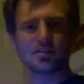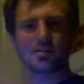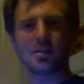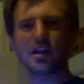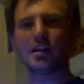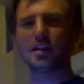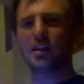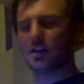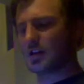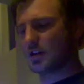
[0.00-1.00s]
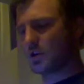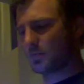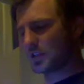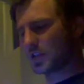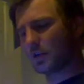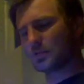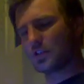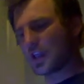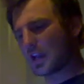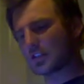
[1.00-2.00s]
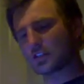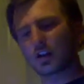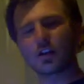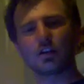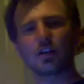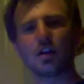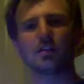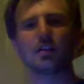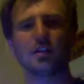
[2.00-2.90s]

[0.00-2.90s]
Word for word: enjoyed, and uh, hope this helps you guys start your own.